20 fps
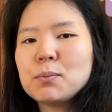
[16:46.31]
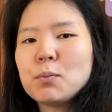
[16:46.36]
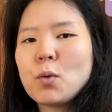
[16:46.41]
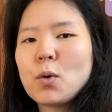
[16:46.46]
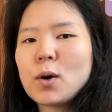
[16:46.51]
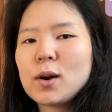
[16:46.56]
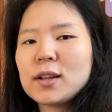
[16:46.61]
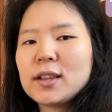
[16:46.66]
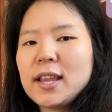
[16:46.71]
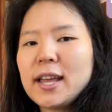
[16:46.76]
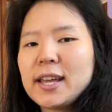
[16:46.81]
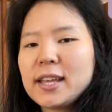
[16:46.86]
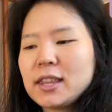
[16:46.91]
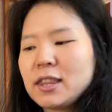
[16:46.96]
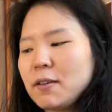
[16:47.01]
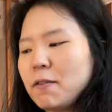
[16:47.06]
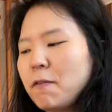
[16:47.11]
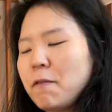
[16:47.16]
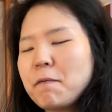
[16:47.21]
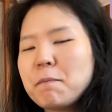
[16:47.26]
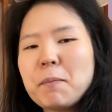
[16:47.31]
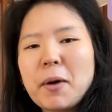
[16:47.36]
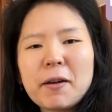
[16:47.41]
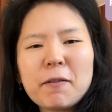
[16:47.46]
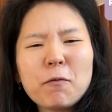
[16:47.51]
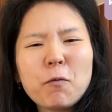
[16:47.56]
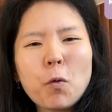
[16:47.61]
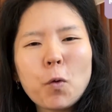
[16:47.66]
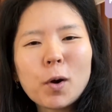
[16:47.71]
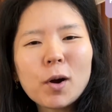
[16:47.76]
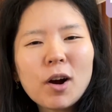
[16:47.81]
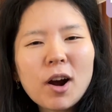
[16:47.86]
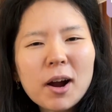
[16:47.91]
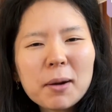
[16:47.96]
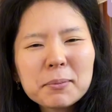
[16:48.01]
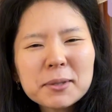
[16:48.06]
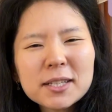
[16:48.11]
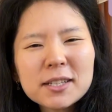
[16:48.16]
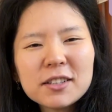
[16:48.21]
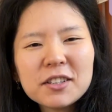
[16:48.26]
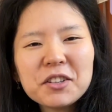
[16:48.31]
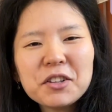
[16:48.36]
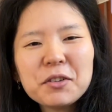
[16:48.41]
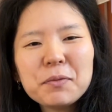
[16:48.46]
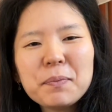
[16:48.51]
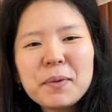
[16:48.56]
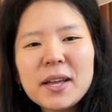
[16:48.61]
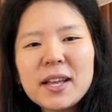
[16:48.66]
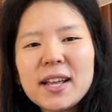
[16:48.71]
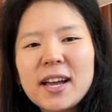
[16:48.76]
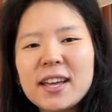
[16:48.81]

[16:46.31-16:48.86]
more like my forearms a little bit.